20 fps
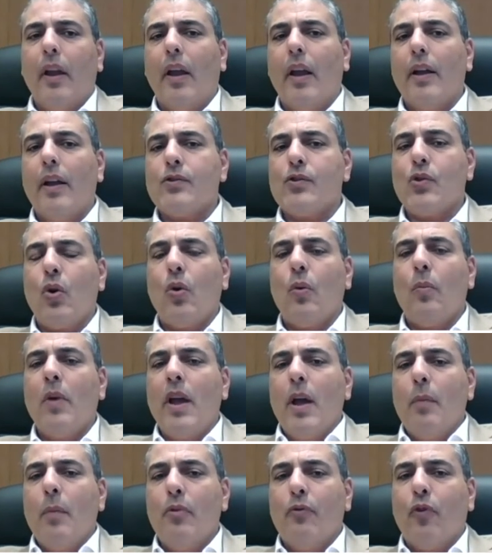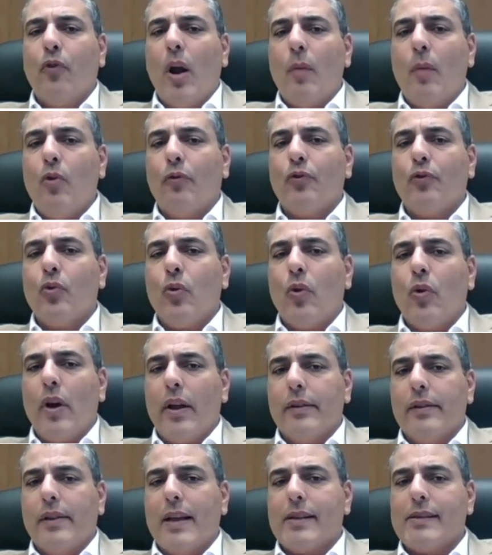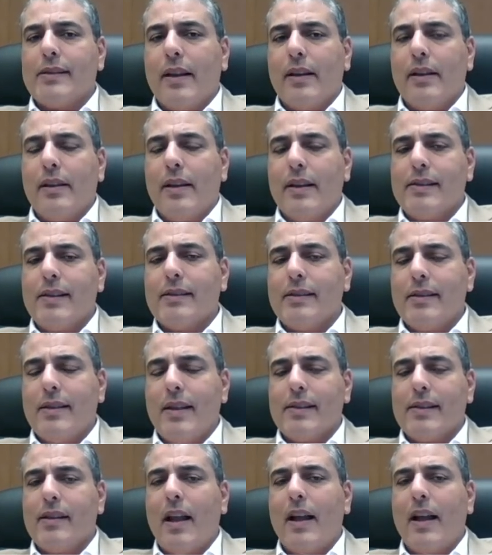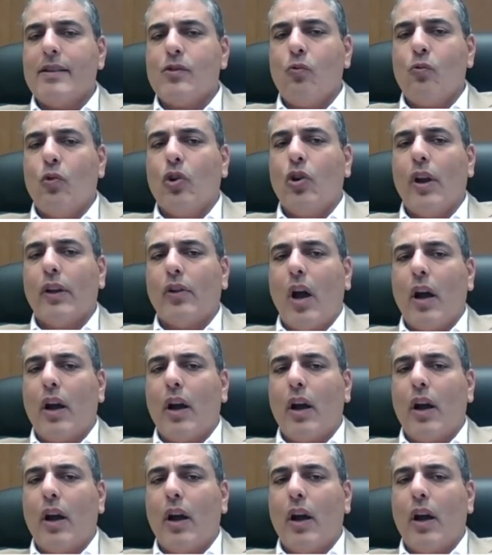So before I move to the study, this slides we're going to talk